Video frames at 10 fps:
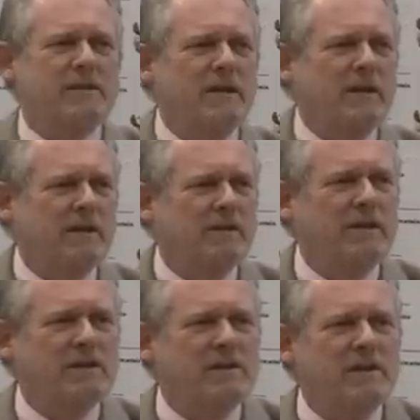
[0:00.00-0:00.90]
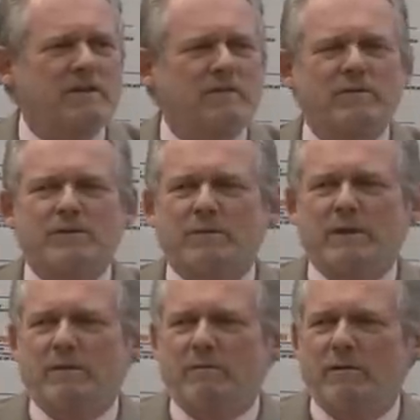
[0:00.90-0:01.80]
the, the incentive which
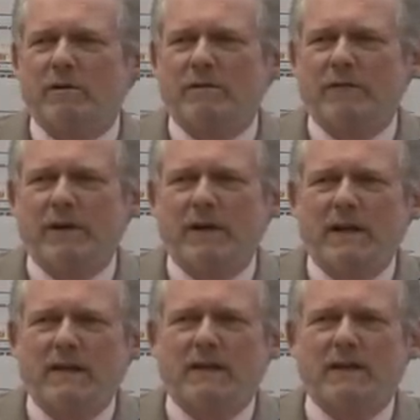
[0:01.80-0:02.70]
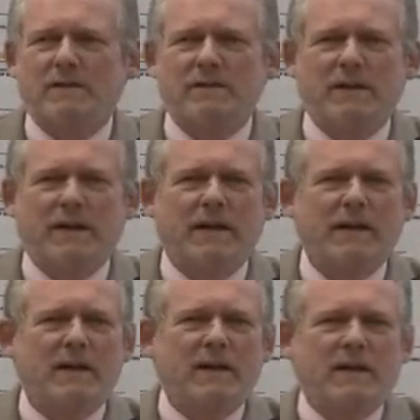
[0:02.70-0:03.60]
we, we're offering uh, today.
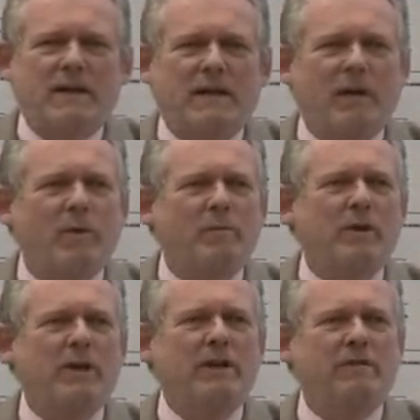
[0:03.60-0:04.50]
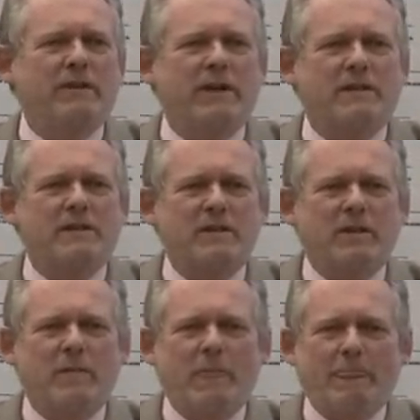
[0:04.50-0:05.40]
Now, we believe that
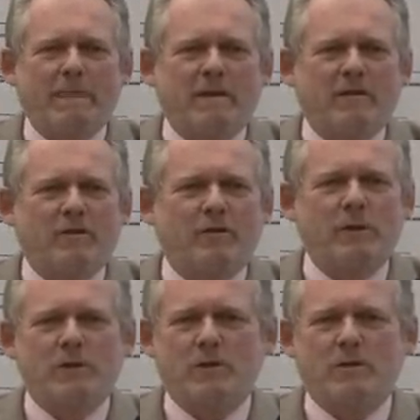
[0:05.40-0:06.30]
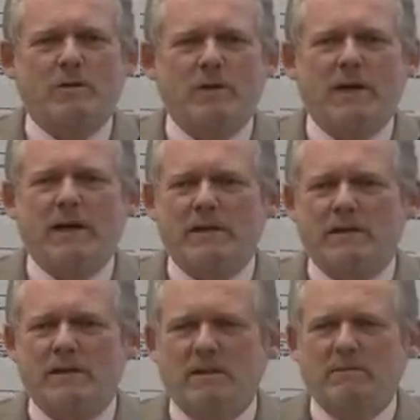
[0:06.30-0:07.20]
um, this should
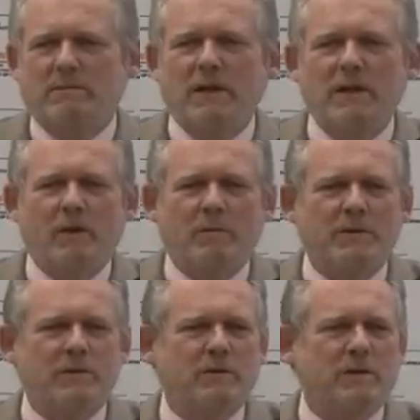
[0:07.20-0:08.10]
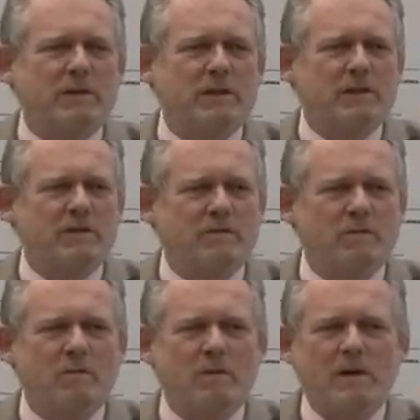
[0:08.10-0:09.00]
create many opportunities
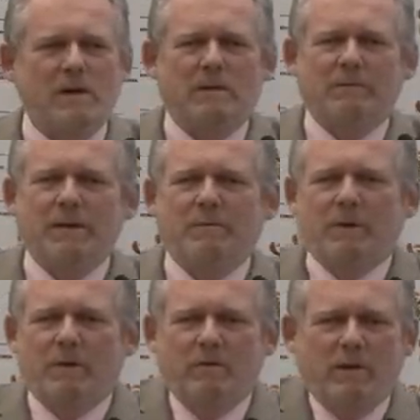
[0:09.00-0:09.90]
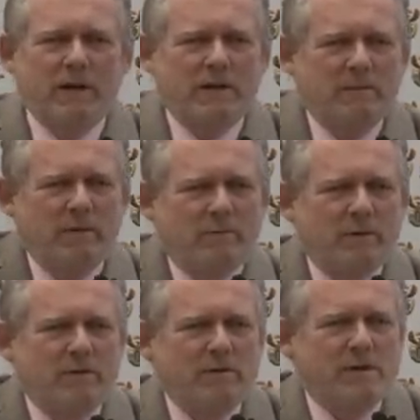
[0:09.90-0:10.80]
for people who are going to be
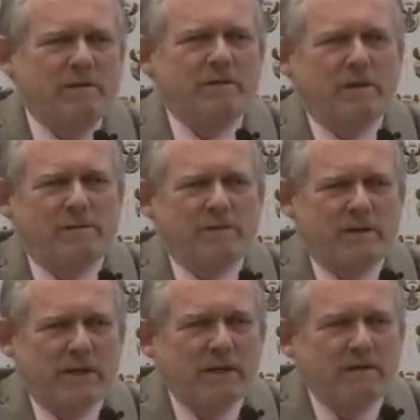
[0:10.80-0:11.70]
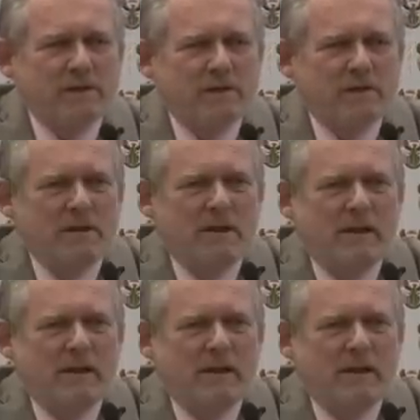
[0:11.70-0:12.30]
producing films for television.